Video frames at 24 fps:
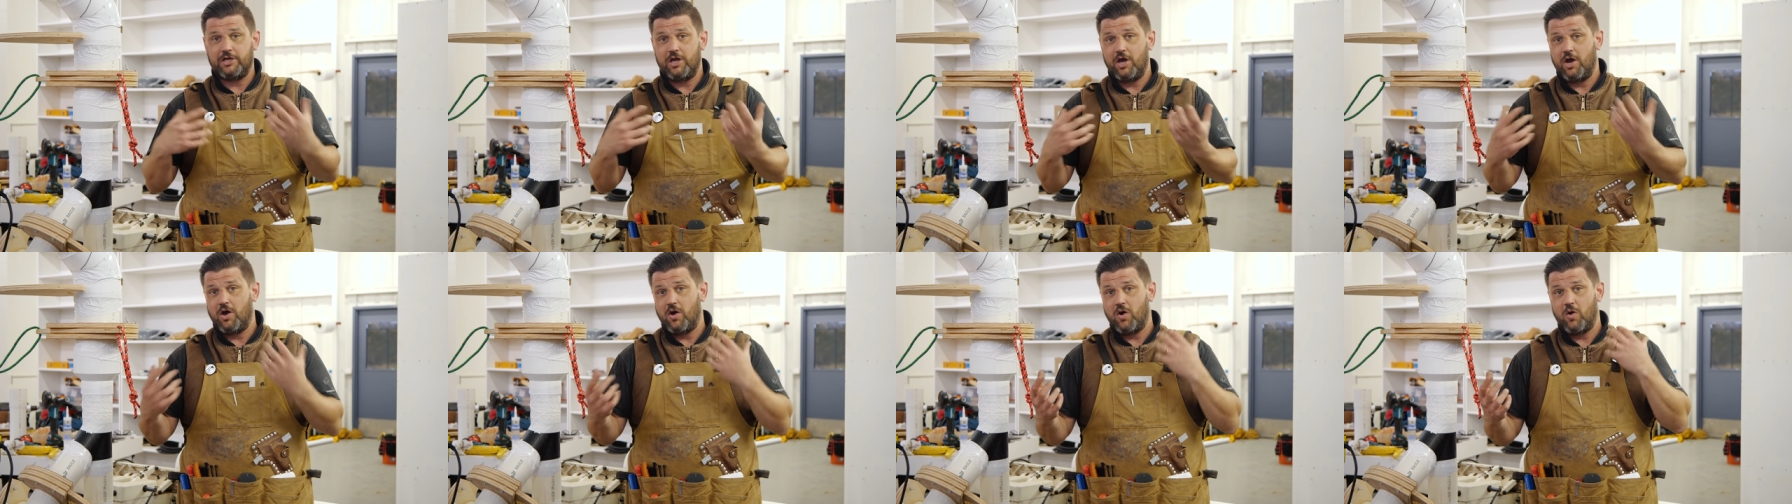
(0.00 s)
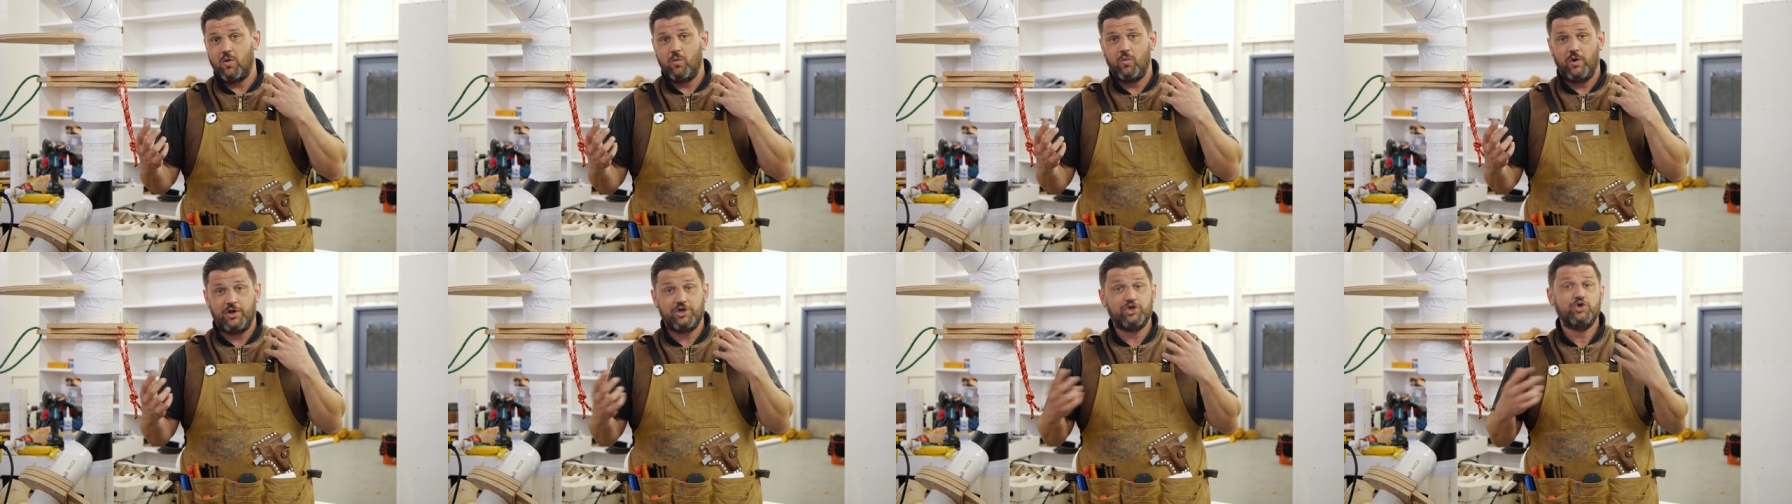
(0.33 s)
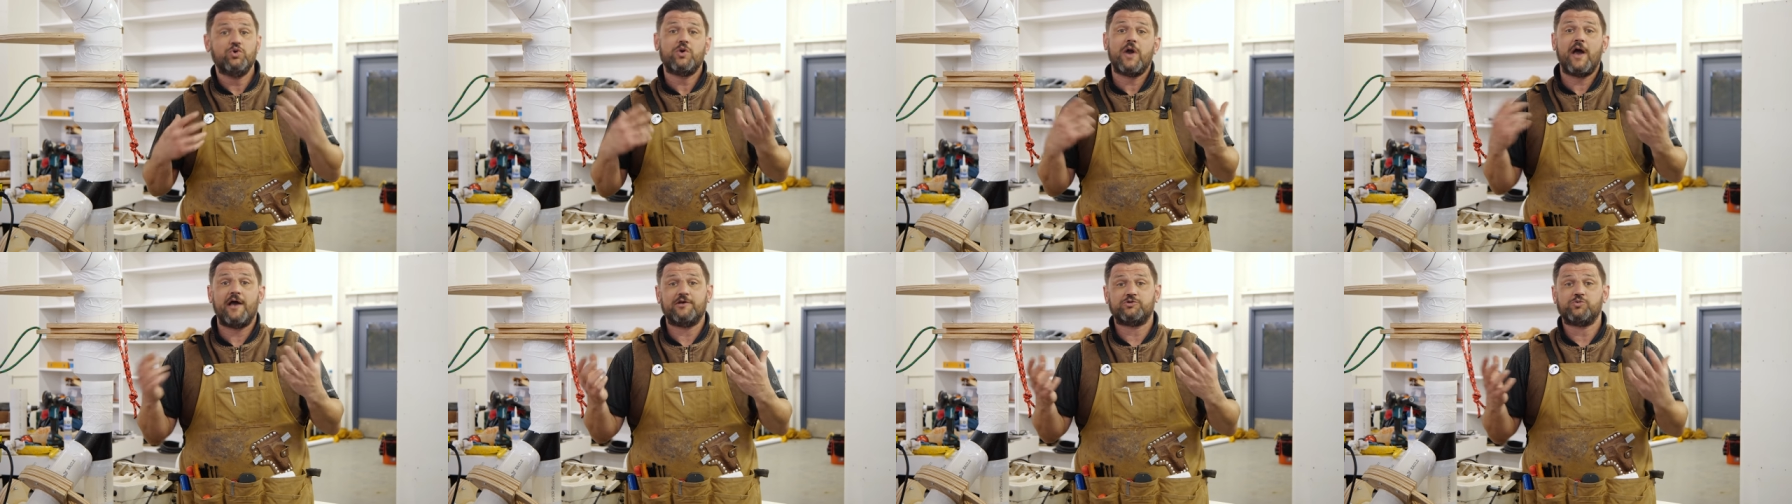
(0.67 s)
know what
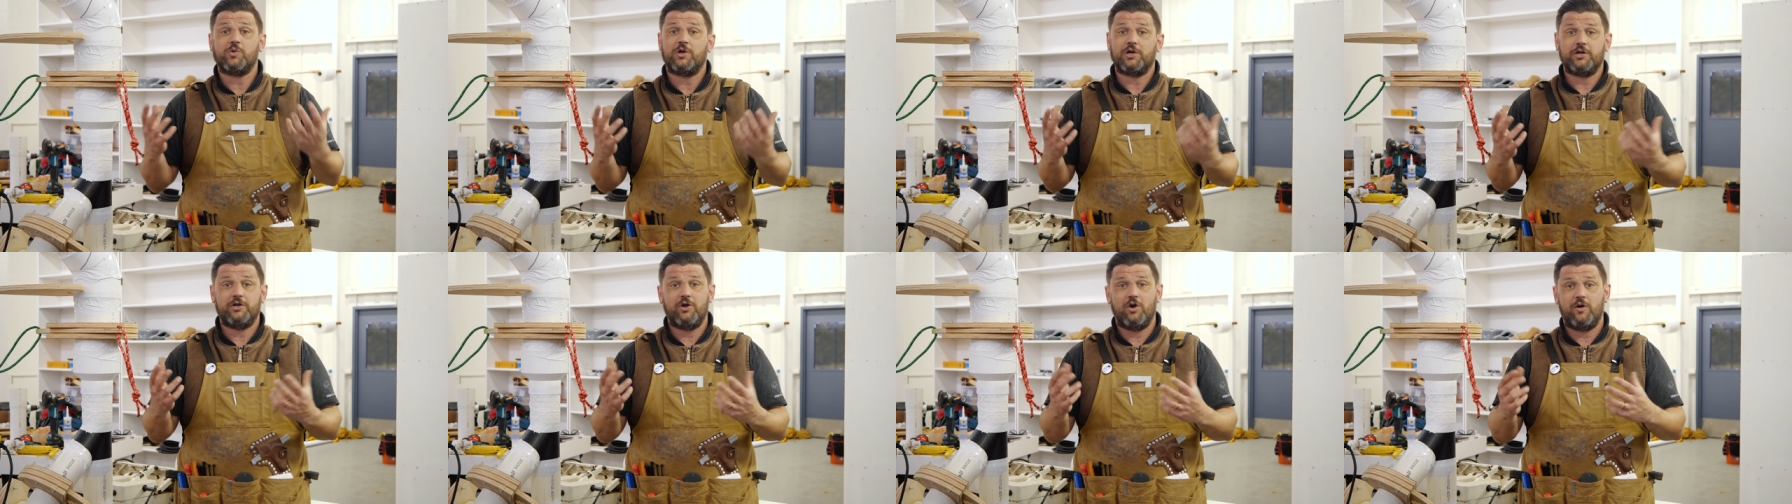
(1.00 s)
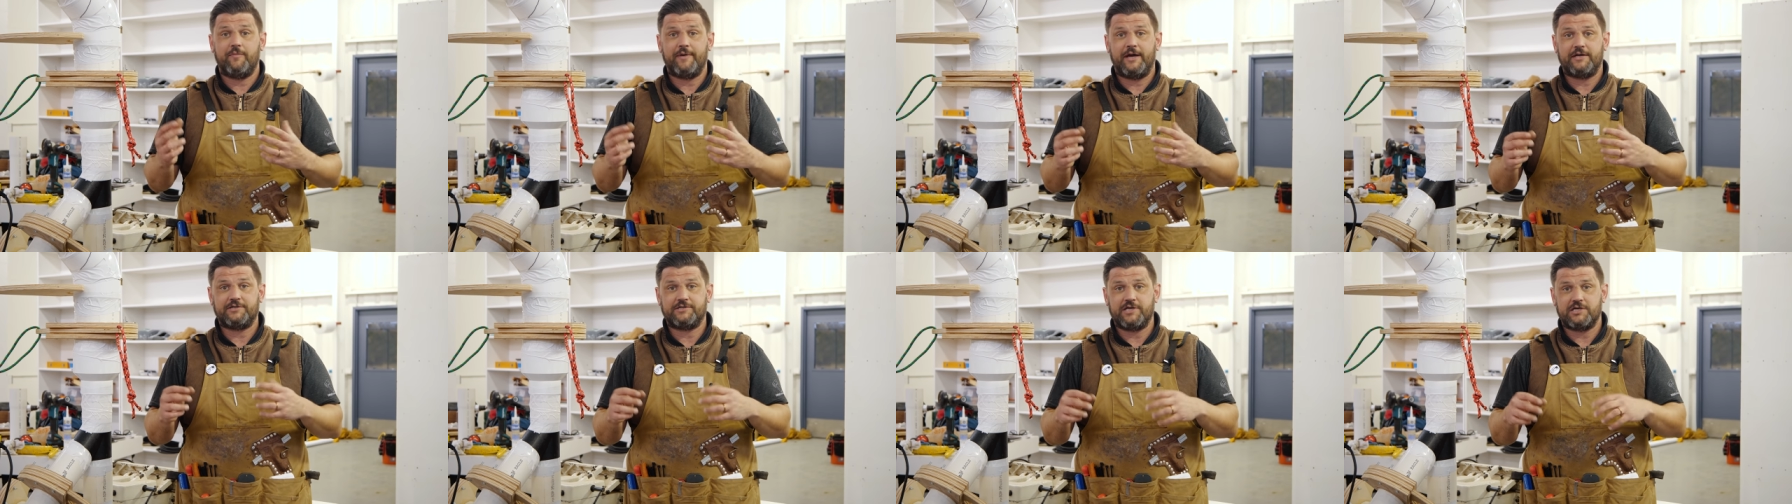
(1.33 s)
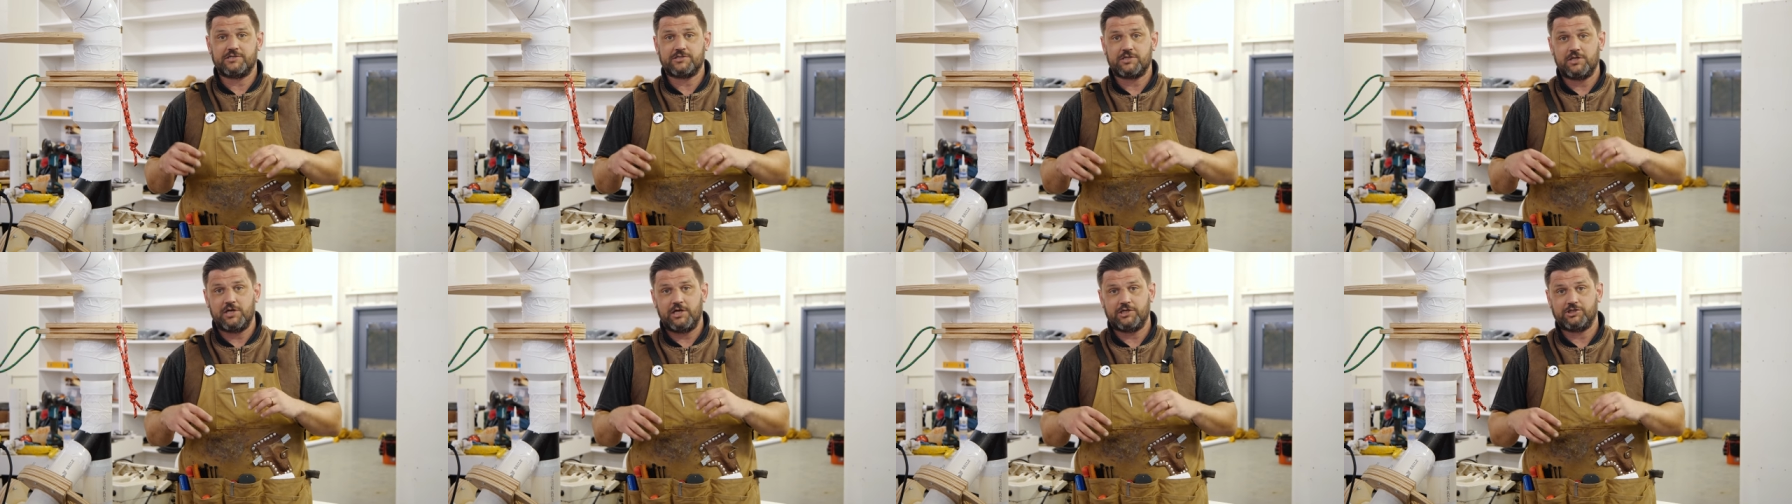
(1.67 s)
you guys wanna know about
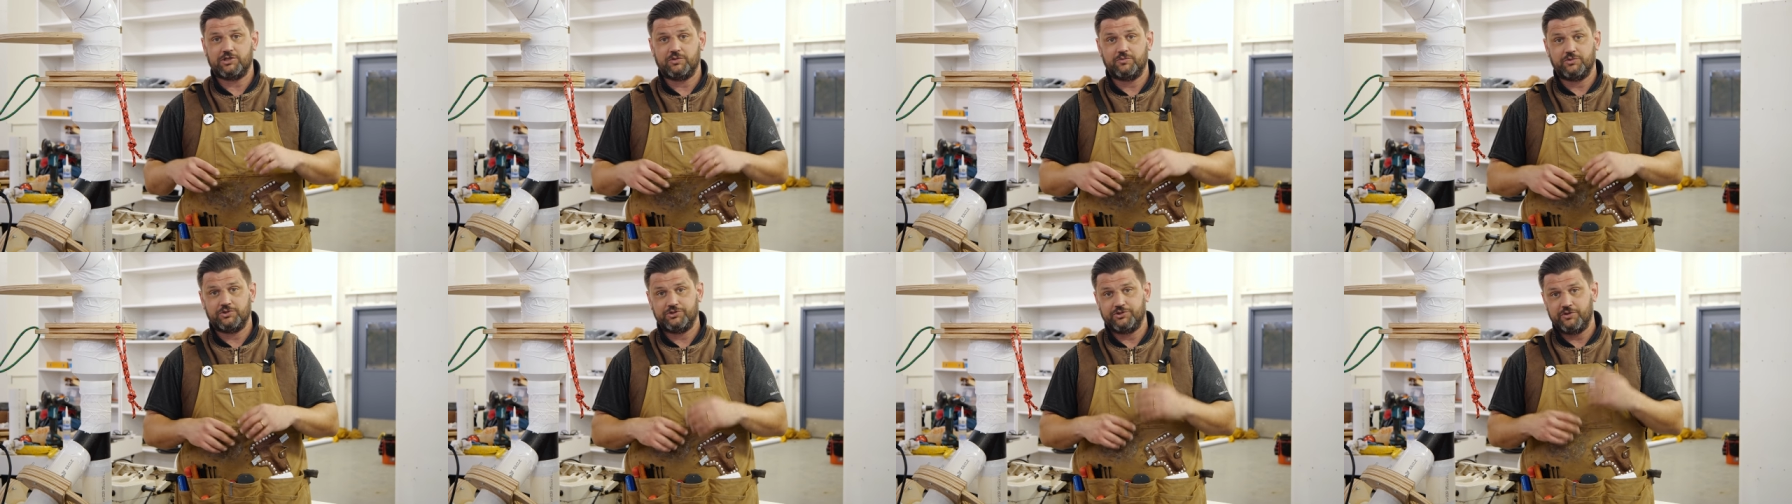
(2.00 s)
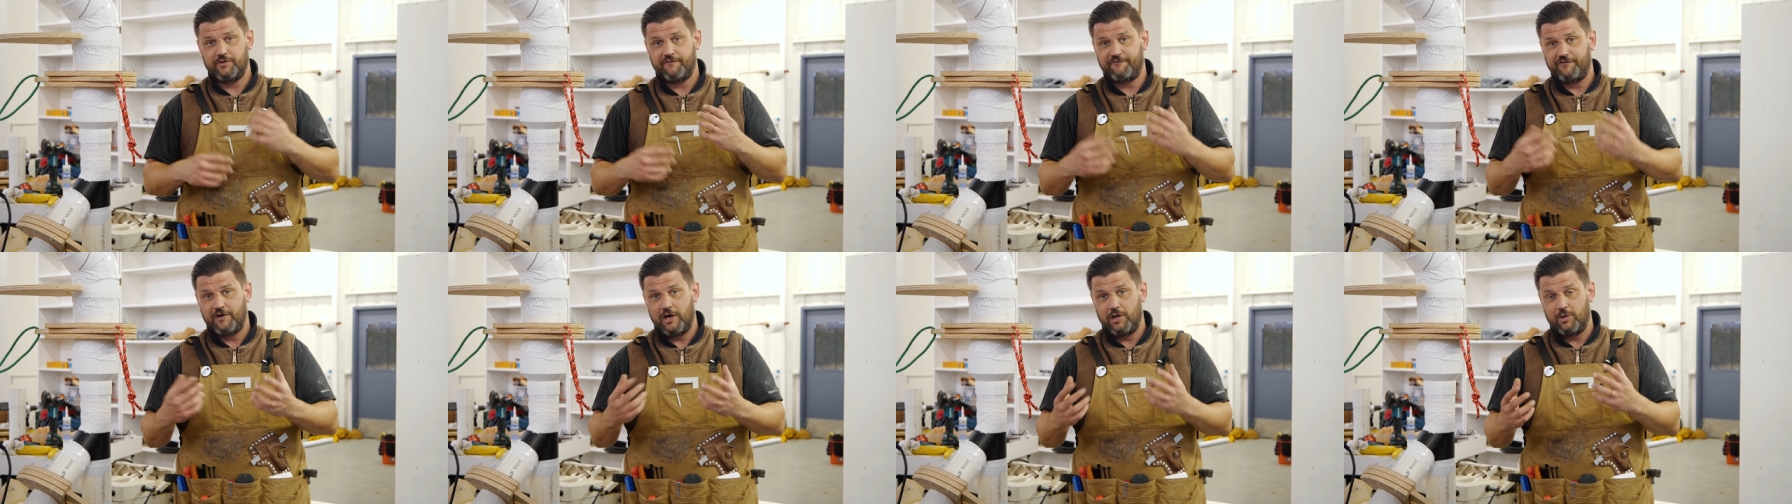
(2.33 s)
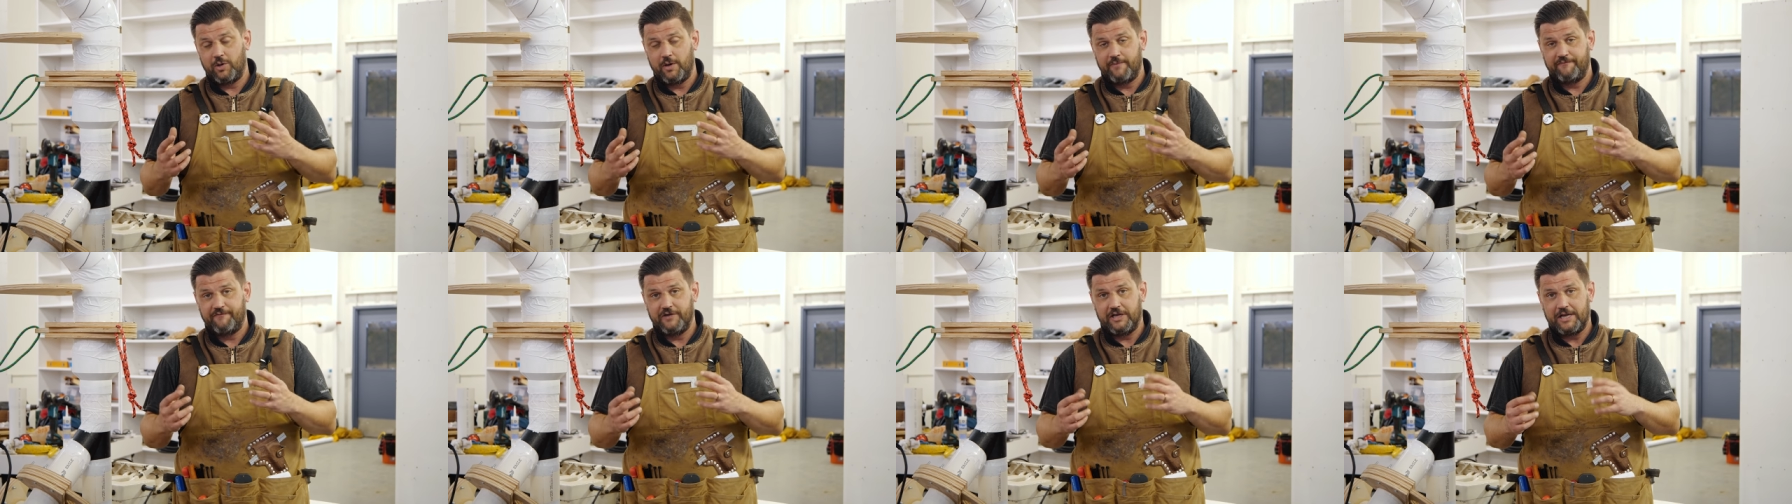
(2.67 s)
dust collection. We'll do a
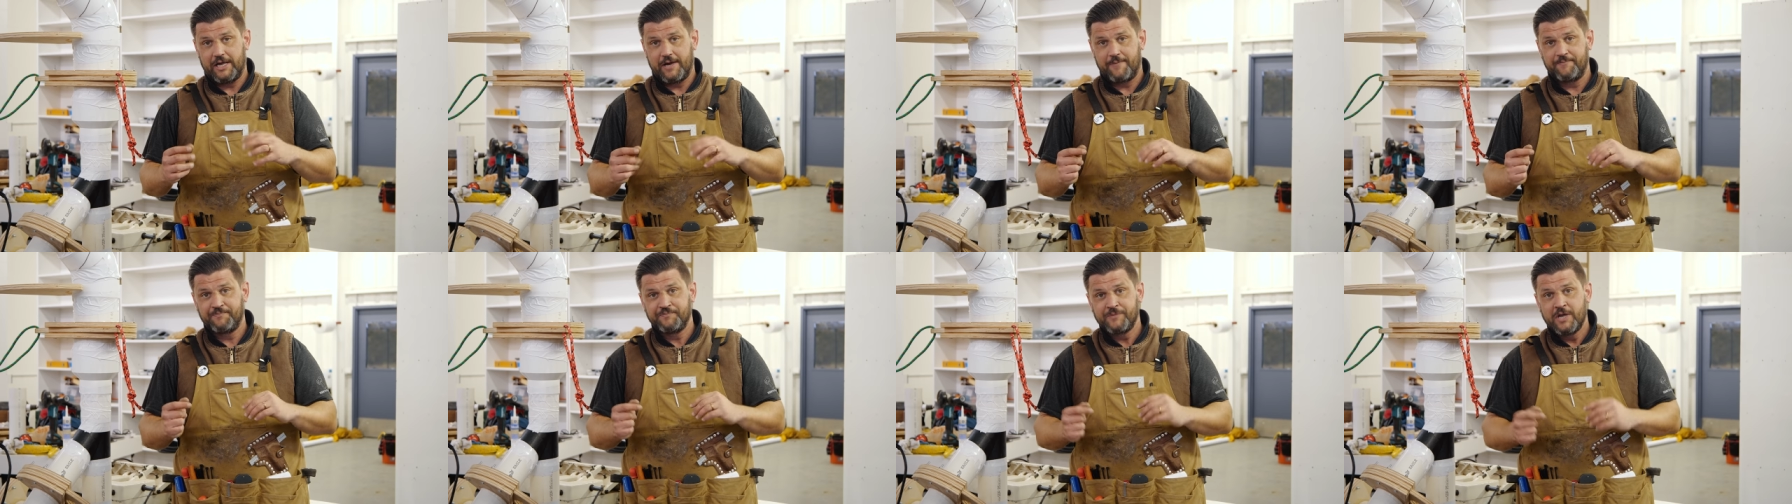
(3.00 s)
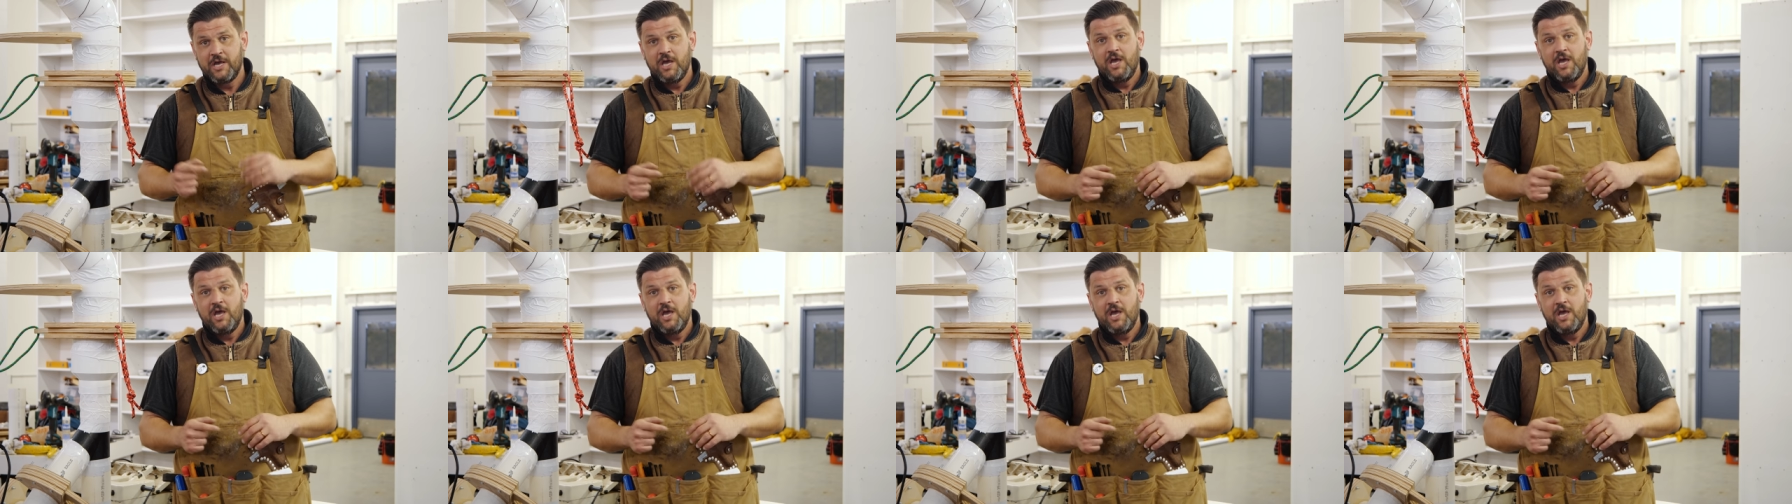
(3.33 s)
follow-up video.